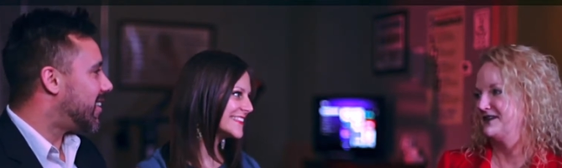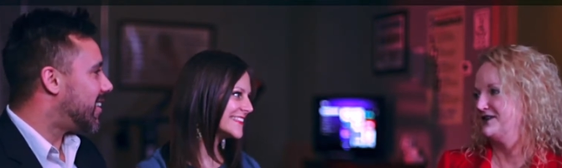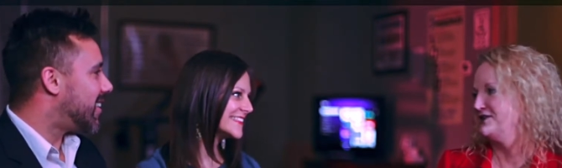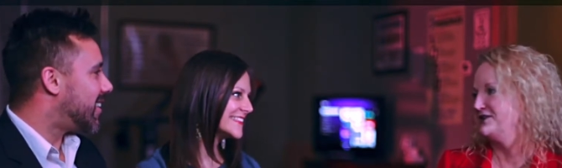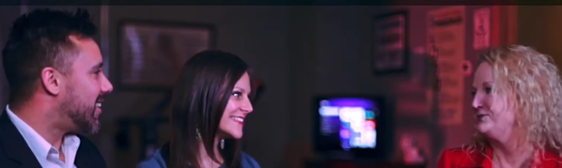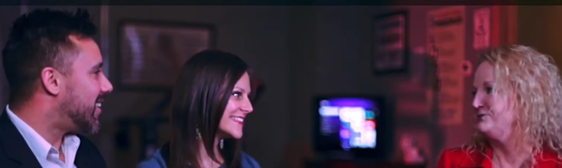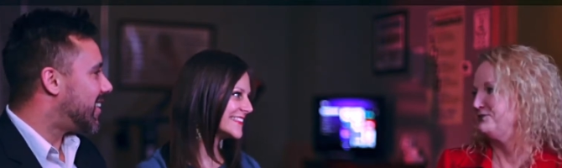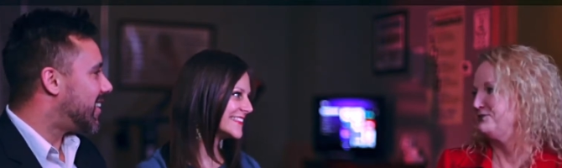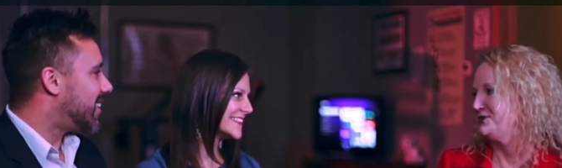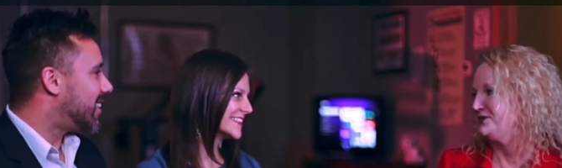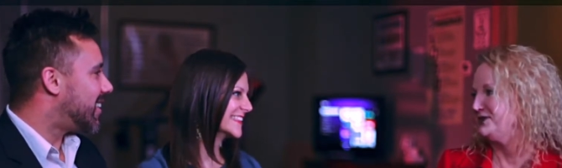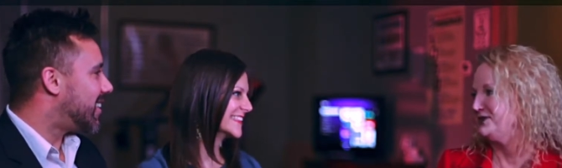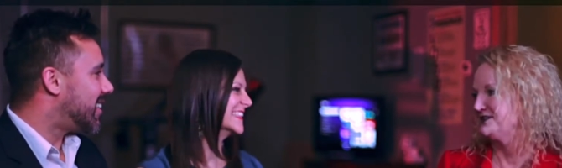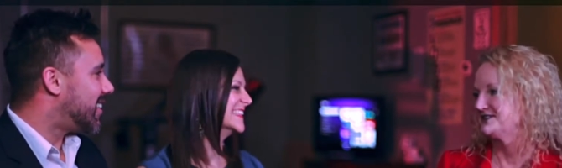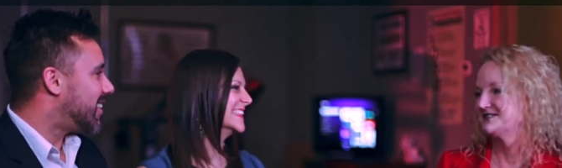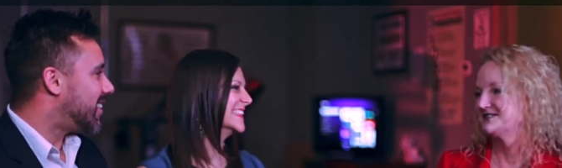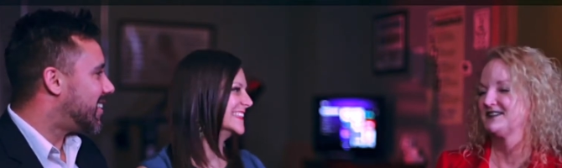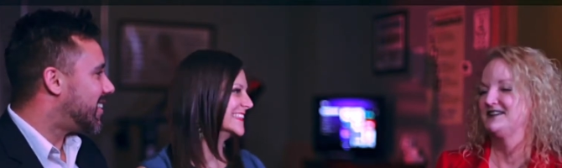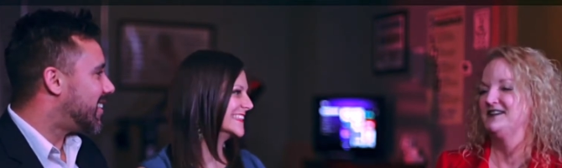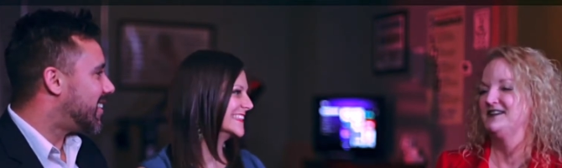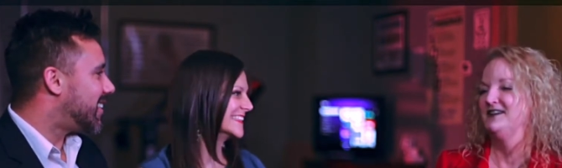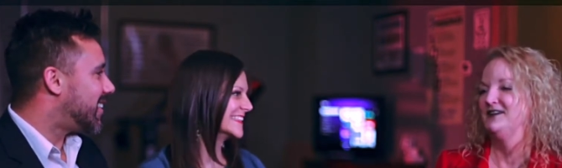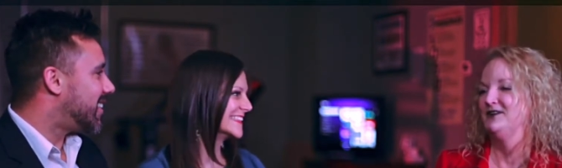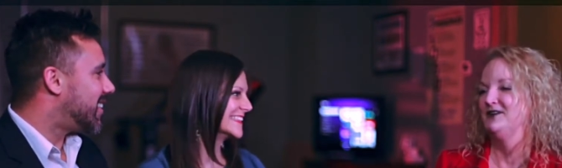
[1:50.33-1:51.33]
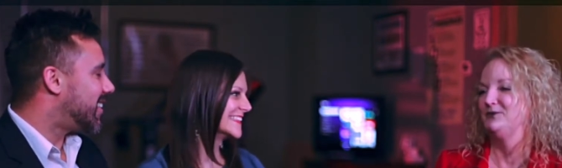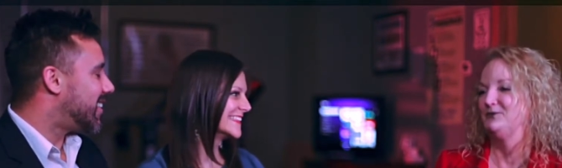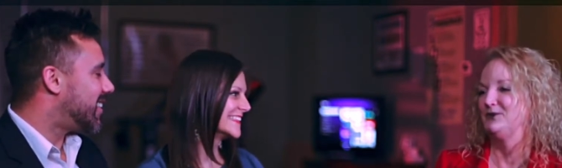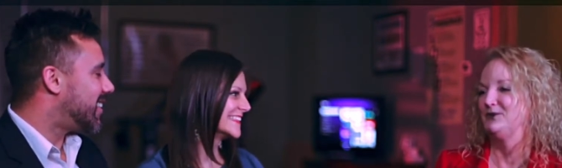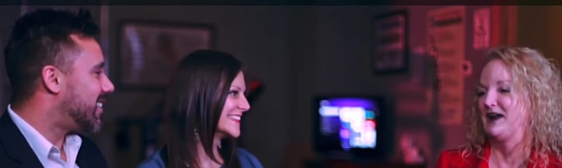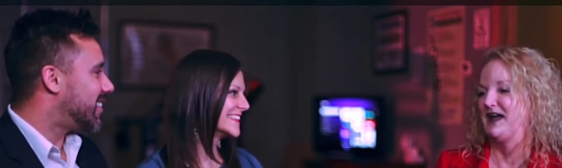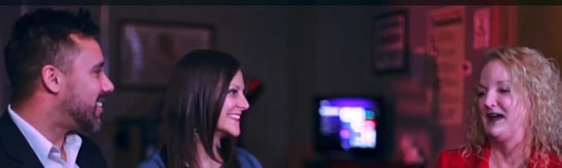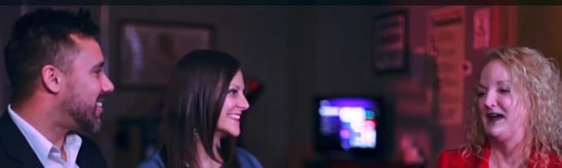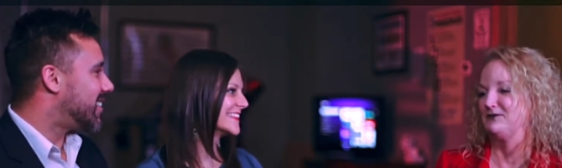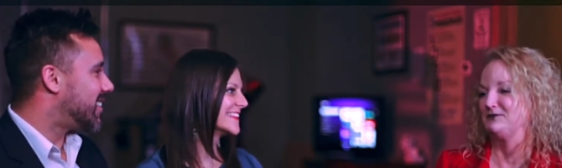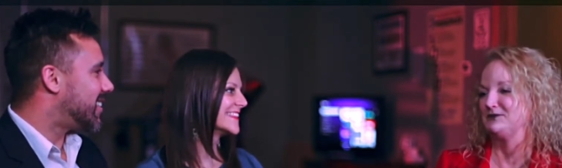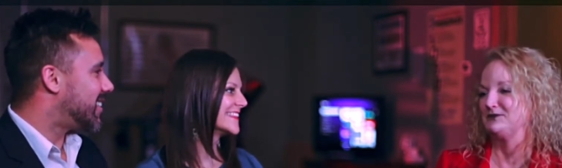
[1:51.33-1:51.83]
Speaker 1: yearbooks. When
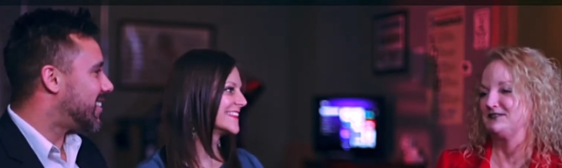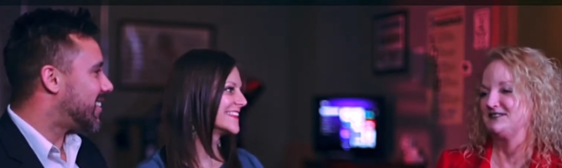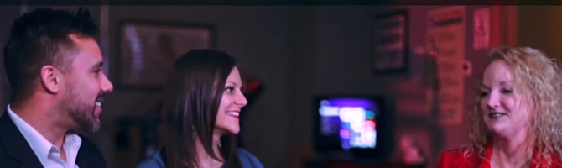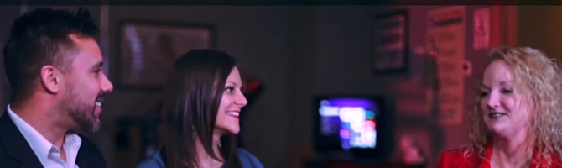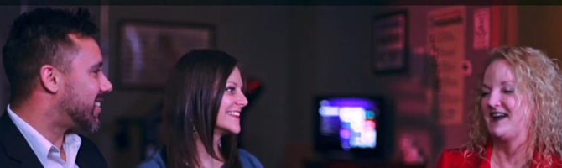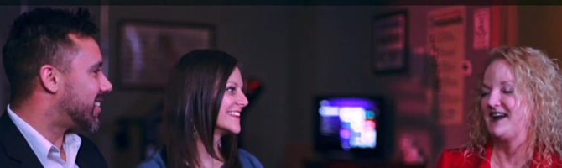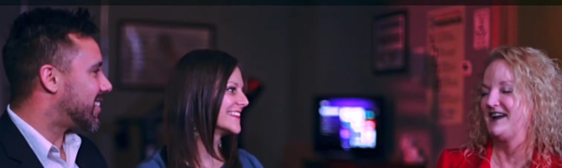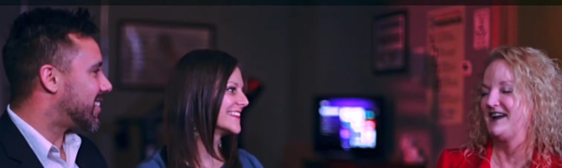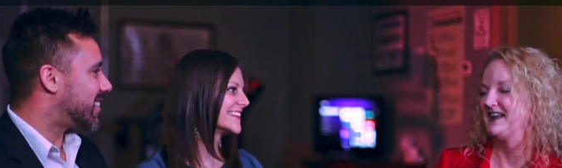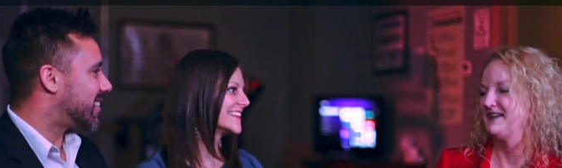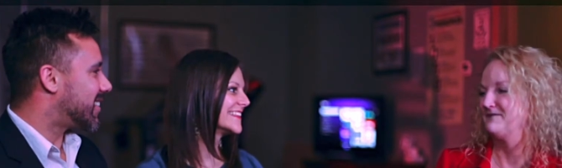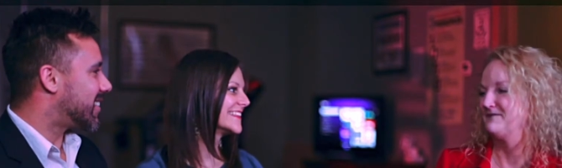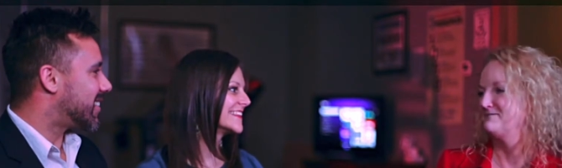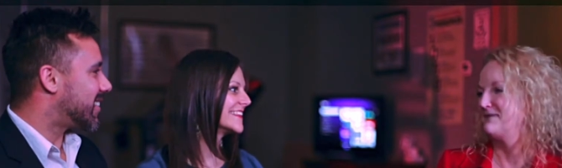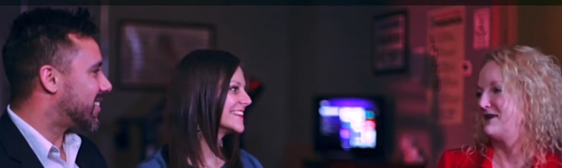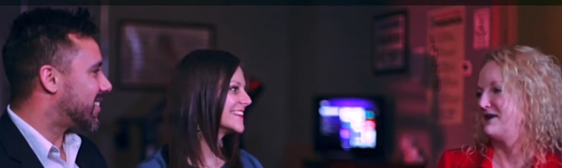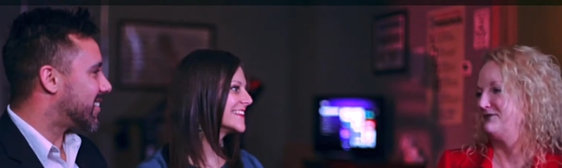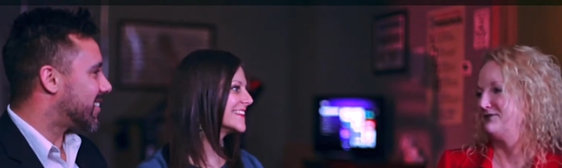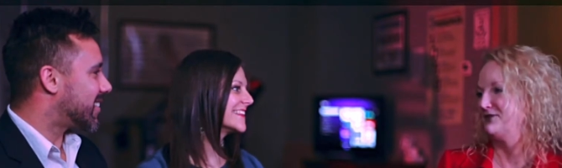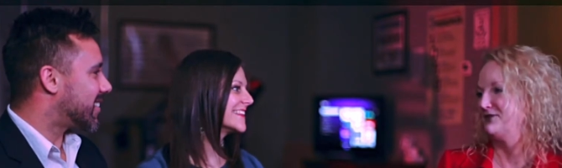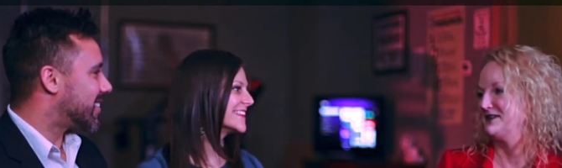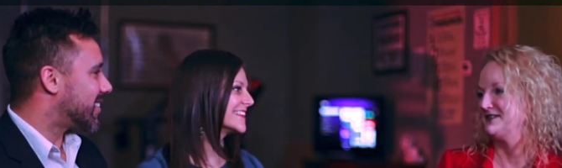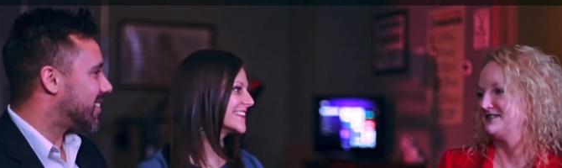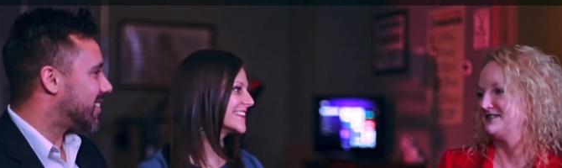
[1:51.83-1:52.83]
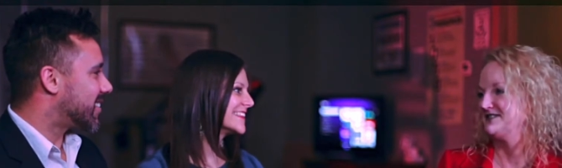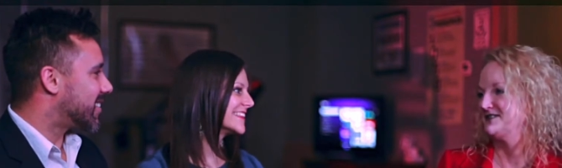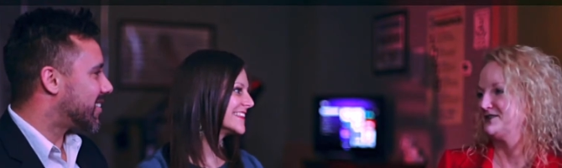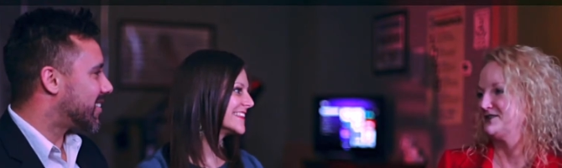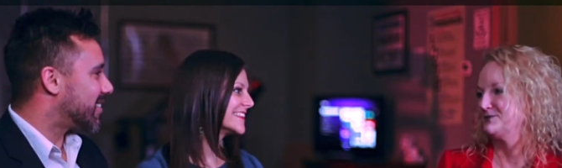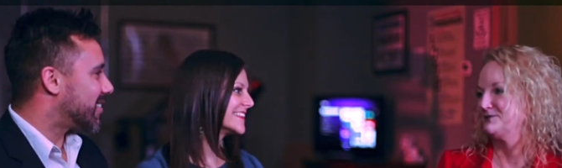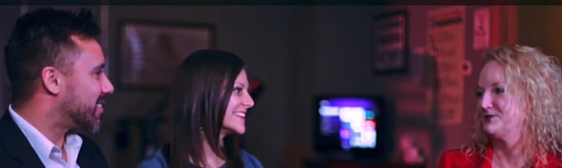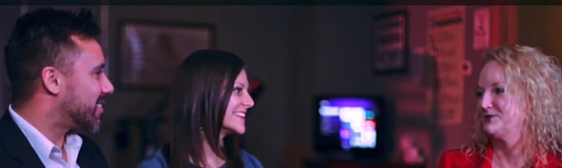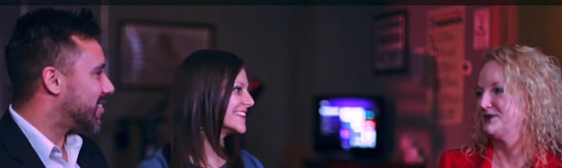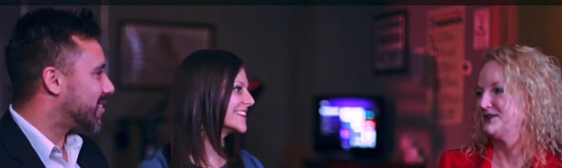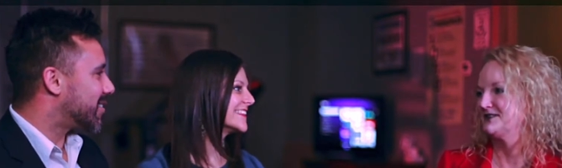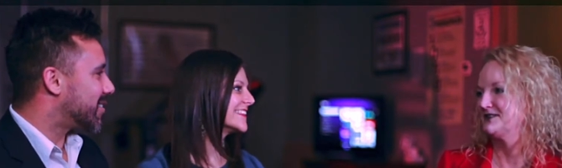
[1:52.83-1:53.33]
I was signing my friends'
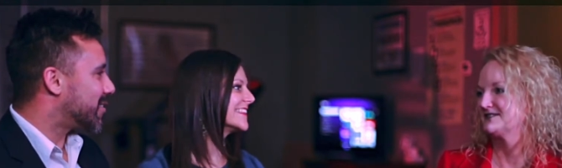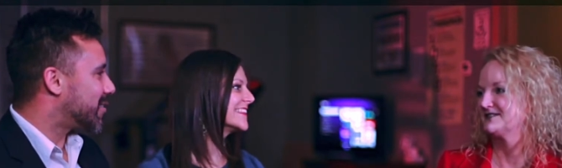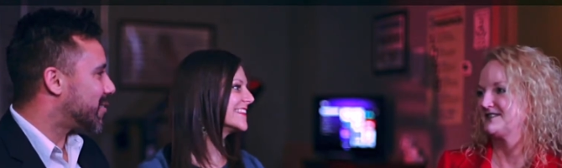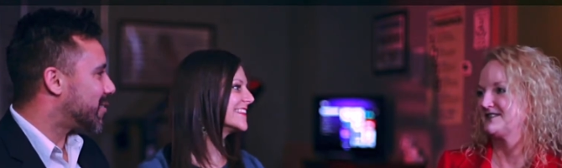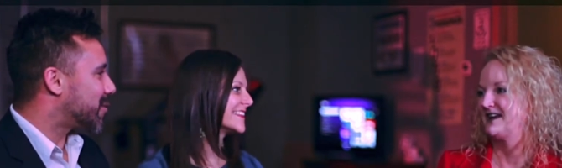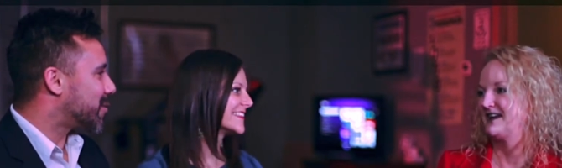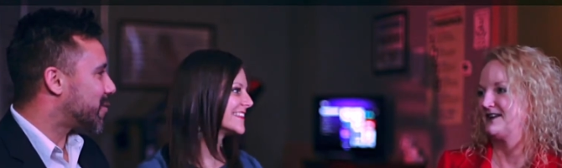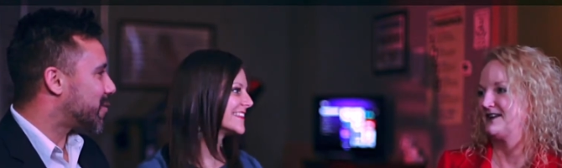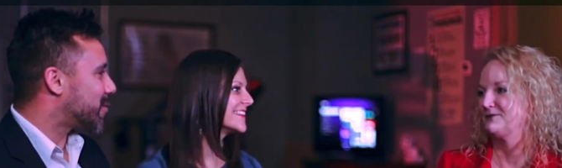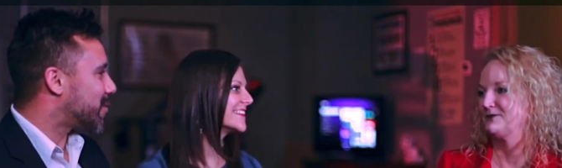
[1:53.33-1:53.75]
yearbooks, I